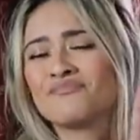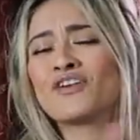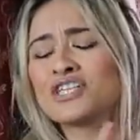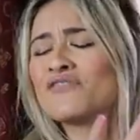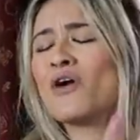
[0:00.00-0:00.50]

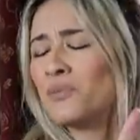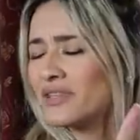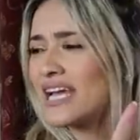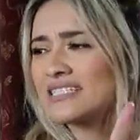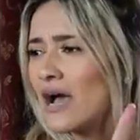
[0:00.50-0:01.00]
First of all,
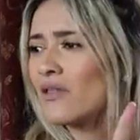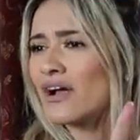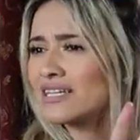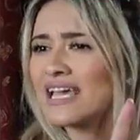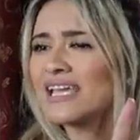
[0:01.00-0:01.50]
put that towel
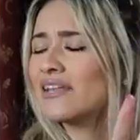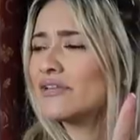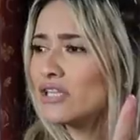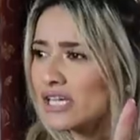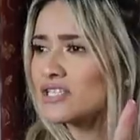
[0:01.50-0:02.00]
on because I can't
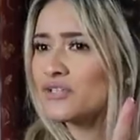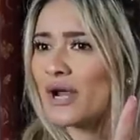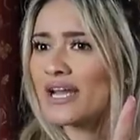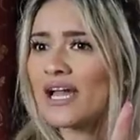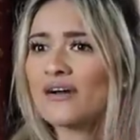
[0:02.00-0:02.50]
even look at you
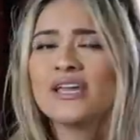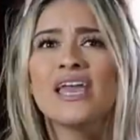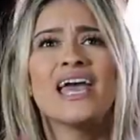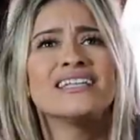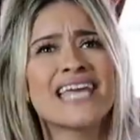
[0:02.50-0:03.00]
right now.
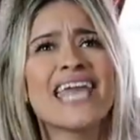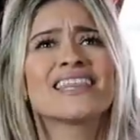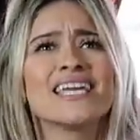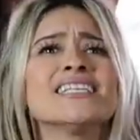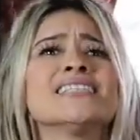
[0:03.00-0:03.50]
Damn. And
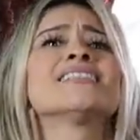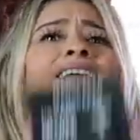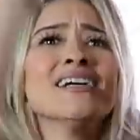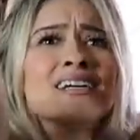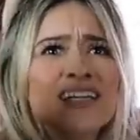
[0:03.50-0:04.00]
take this
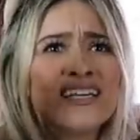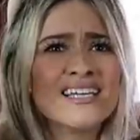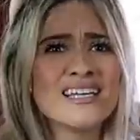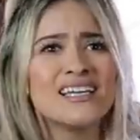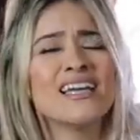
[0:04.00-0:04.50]

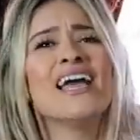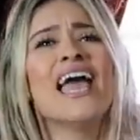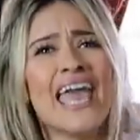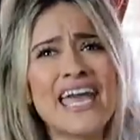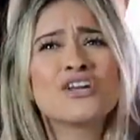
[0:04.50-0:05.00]

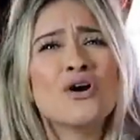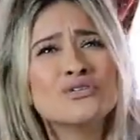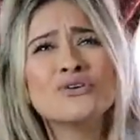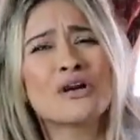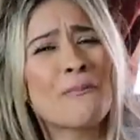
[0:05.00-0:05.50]
and go
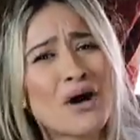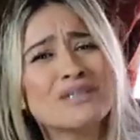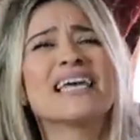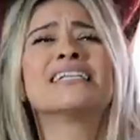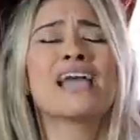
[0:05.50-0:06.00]
do your
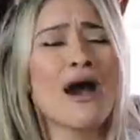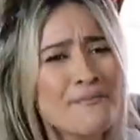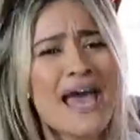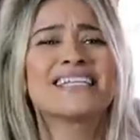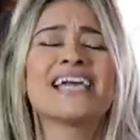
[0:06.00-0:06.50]
balls and come
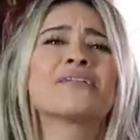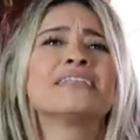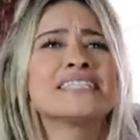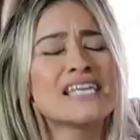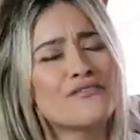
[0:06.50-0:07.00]
back down
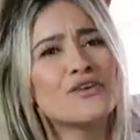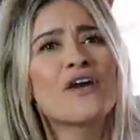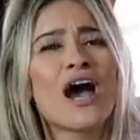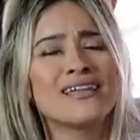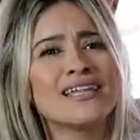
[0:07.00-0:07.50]
and see if you have
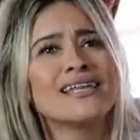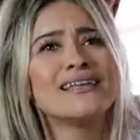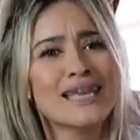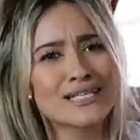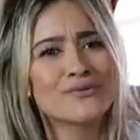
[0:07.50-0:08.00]
gotten
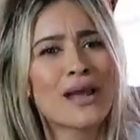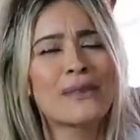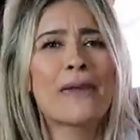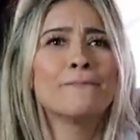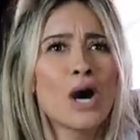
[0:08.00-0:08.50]
any nicks around
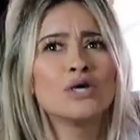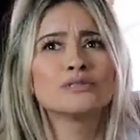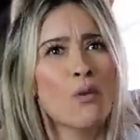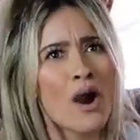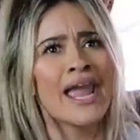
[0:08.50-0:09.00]
them
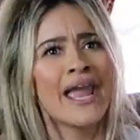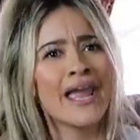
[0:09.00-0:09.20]
balls. boy.